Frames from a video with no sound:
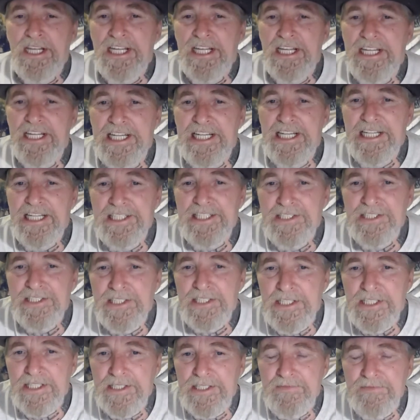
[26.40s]
And
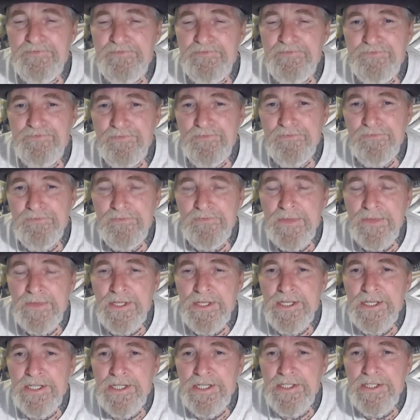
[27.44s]
uh,
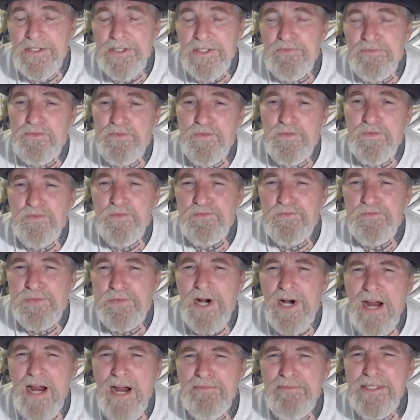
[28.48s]
you're
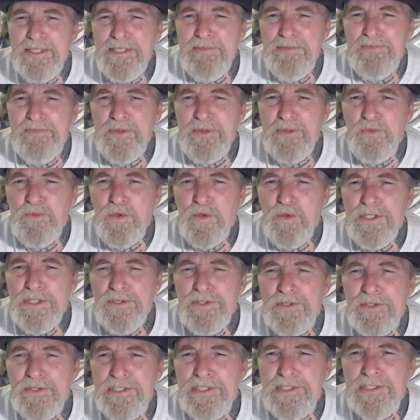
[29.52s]
probably been
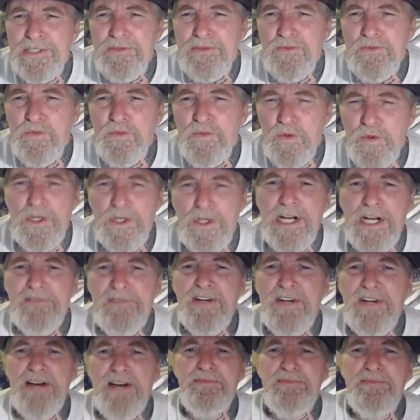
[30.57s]
wondering where have
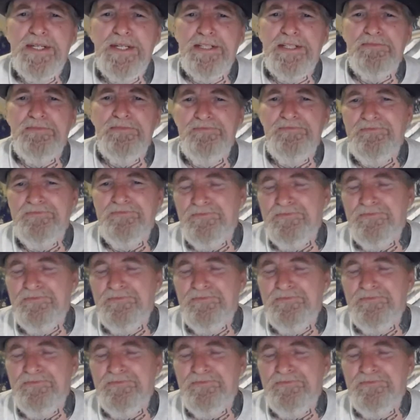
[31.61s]
I been?